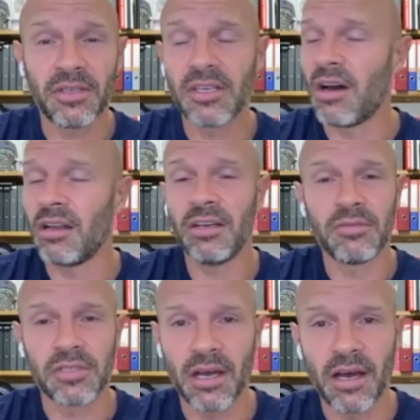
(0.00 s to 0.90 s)
You can't
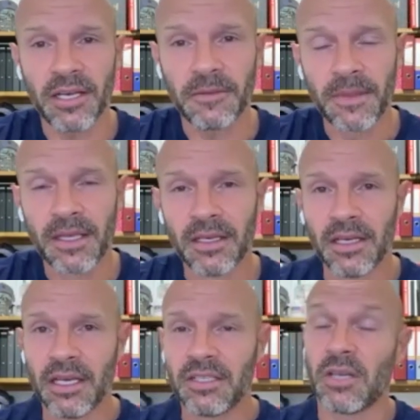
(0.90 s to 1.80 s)
lose 9.
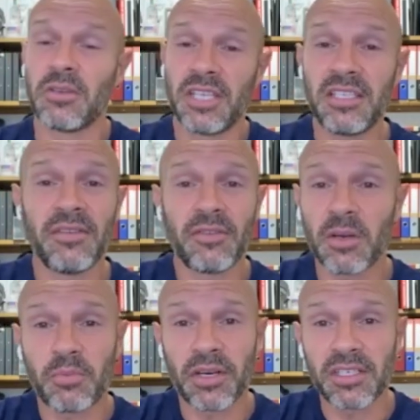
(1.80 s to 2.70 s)
So City have got to
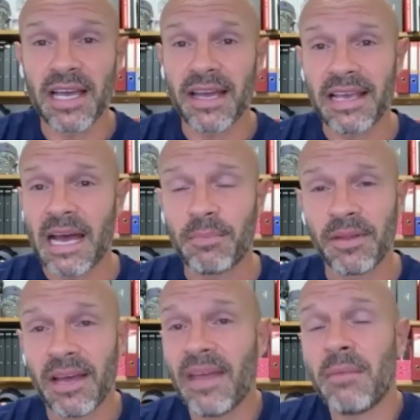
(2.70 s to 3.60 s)
bridge that gap.
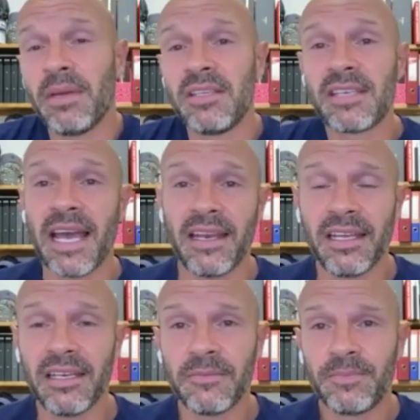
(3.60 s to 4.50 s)
And that means getting
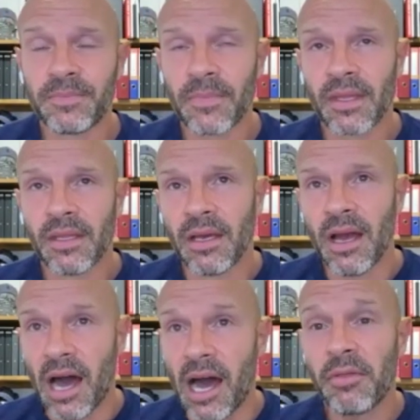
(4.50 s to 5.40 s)
in,
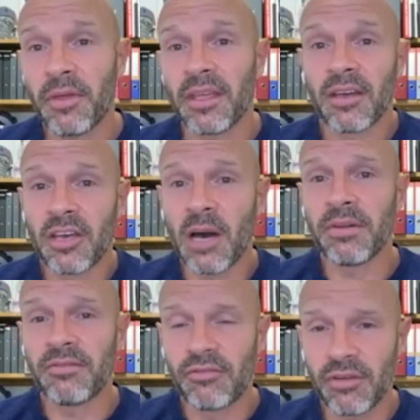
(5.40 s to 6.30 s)
I think, a couple
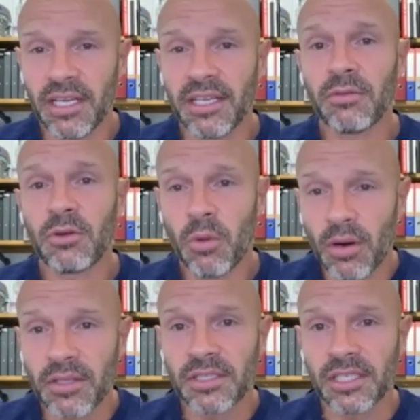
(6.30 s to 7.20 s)
of real
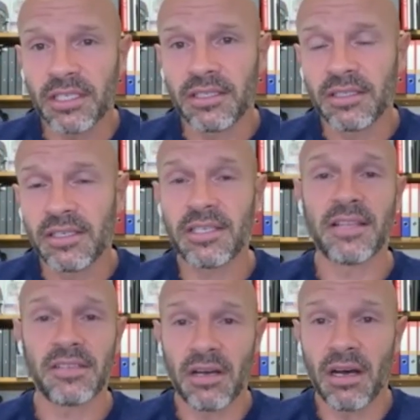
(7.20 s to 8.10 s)
quality
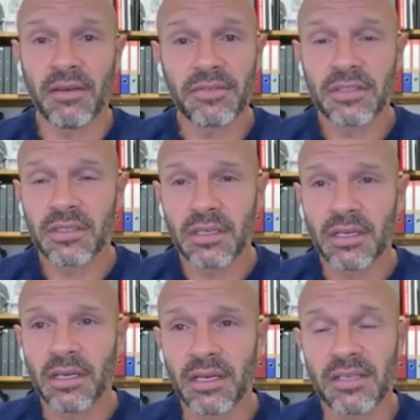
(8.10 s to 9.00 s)
centre-halves.
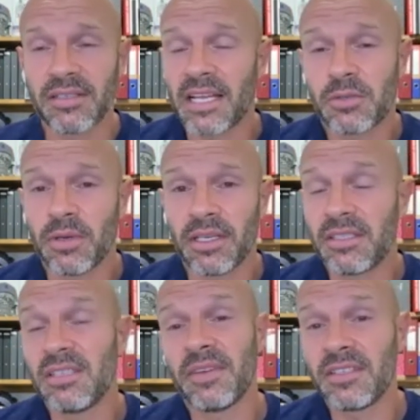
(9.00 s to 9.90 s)
Because that's where,
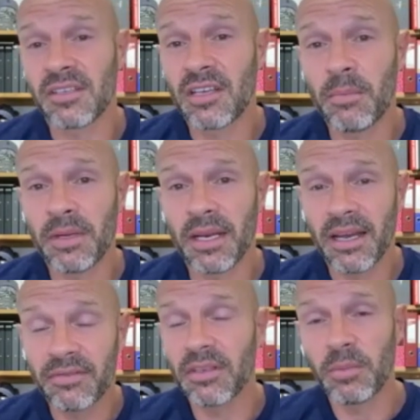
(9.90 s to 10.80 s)
since Vincent Kompany
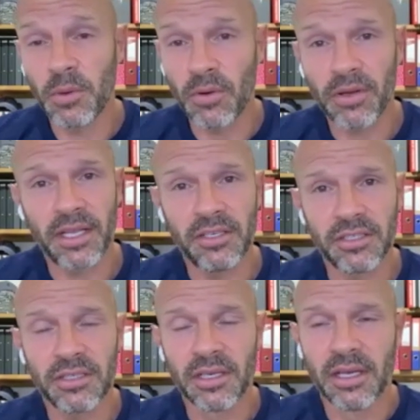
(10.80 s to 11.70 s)
left and Laporte got
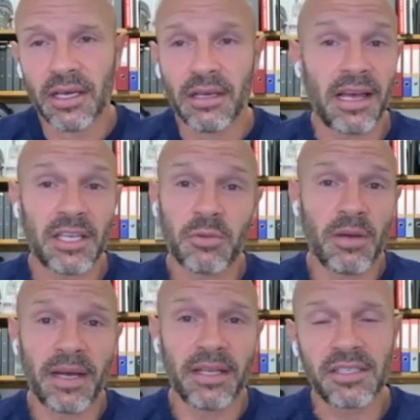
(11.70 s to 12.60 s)
injured, that's where
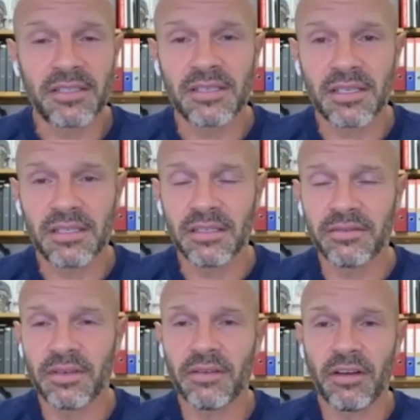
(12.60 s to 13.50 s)
Manchester City
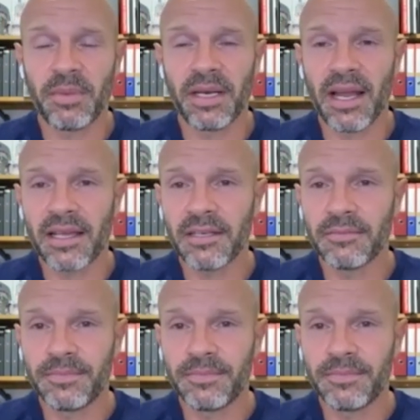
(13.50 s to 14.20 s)
have been lacking.